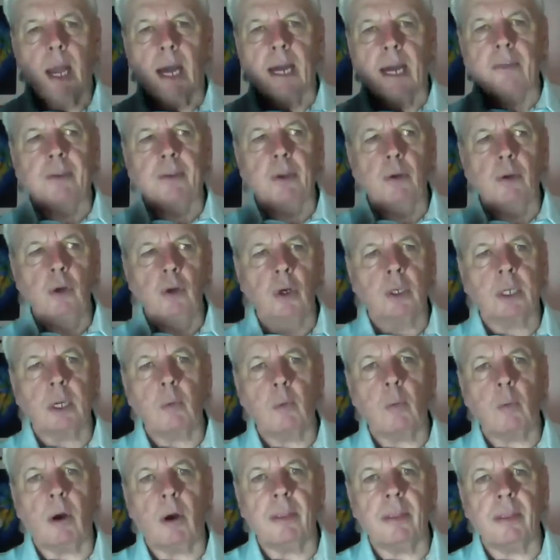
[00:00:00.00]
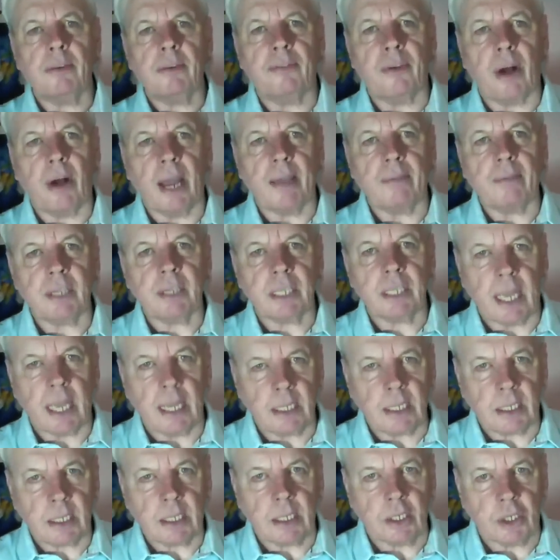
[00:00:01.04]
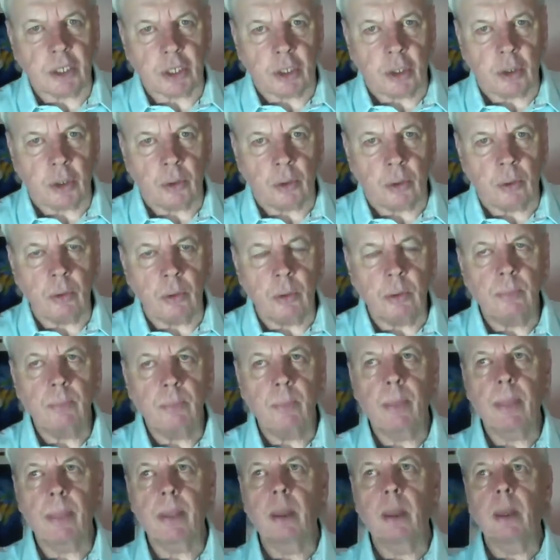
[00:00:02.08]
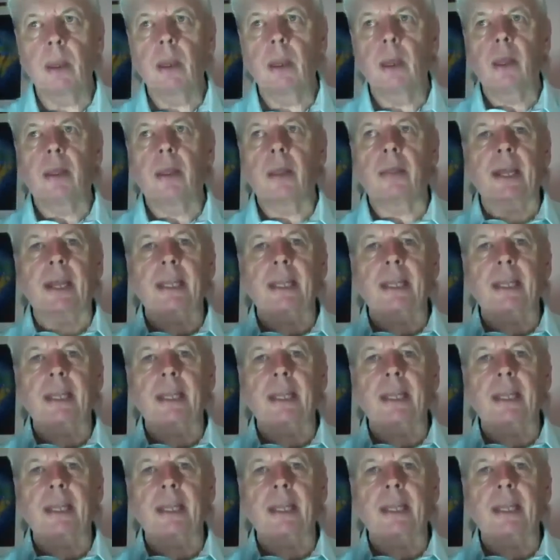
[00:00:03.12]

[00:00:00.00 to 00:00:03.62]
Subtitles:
And if you look at what the five senses do, they